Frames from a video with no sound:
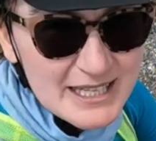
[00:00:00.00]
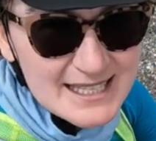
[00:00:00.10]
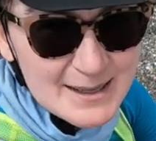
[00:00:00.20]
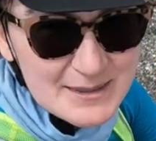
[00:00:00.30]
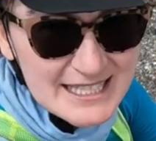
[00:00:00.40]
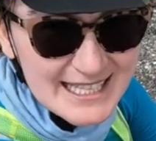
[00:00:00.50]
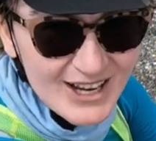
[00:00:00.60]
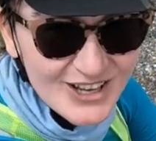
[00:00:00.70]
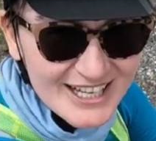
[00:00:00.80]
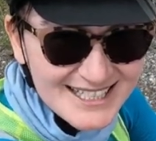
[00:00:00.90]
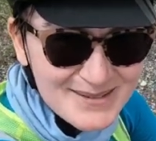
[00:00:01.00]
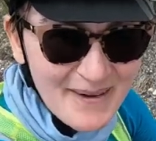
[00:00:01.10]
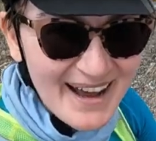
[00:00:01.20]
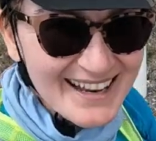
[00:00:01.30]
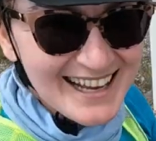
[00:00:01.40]
because I'm sitting on it,
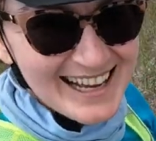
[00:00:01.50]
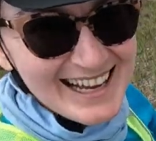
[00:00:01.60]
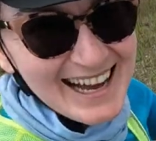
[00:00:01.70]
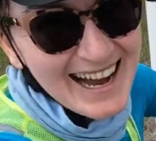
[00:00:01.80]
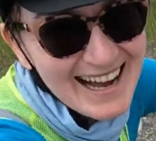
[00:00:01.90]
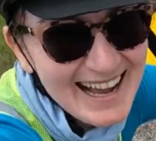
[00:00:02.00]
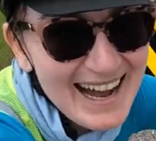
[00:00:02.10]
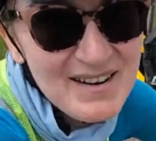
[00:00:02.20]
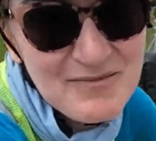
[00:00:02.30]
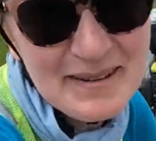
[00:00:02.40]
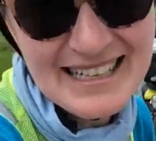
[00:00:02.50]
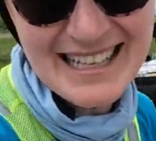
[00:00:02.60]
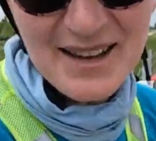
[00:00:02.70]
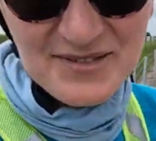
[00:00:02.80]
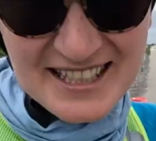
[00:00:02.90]
but I have been
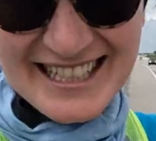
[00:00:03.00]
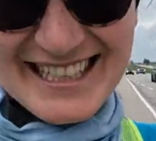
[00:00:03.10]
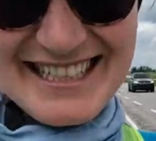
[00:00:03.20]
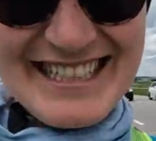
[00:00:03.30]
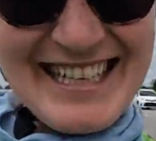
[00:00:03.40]
gifted